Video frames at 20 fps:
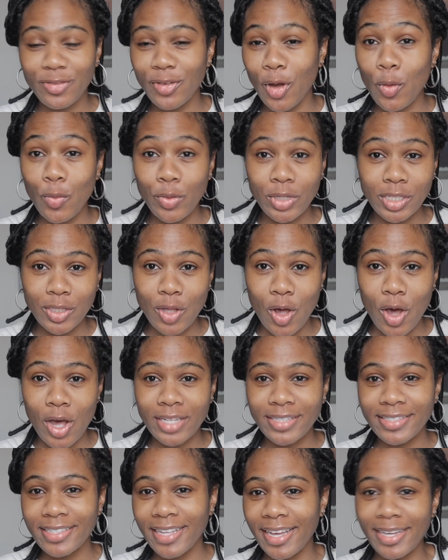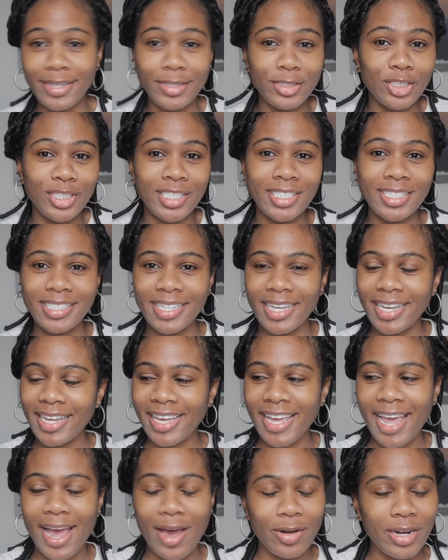phone was lost. Like, just
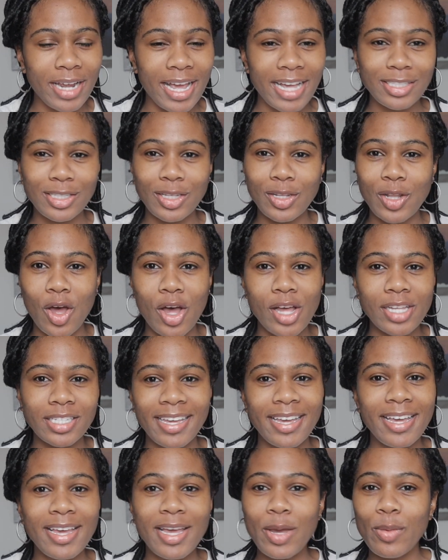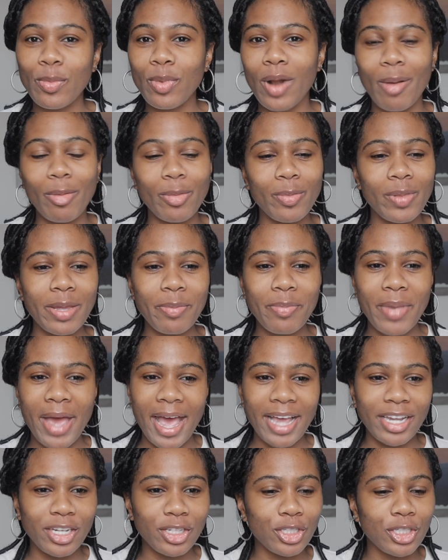count it as a loss. Probably
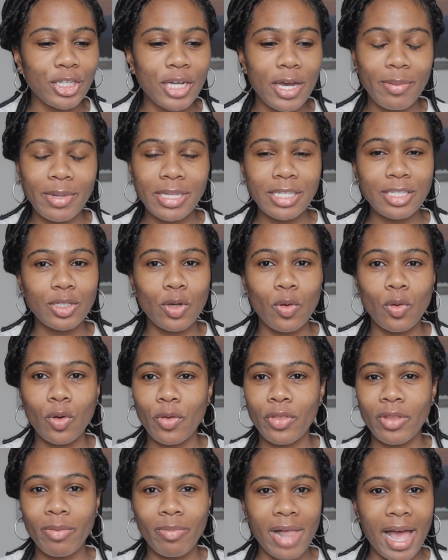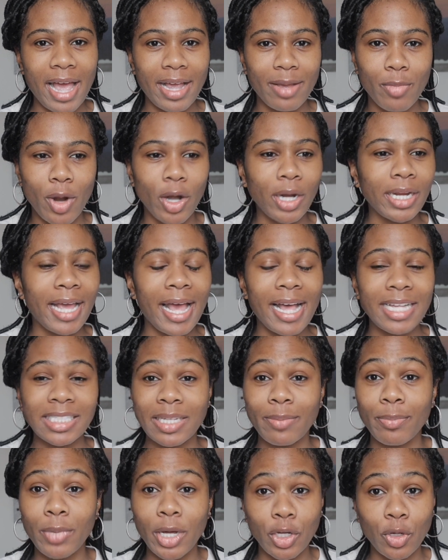packaged up and sold on the black market as
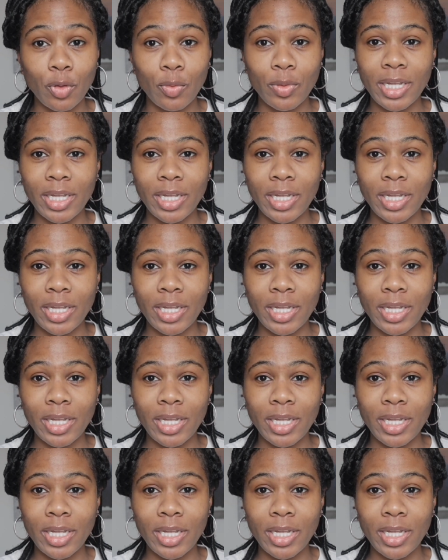a bundle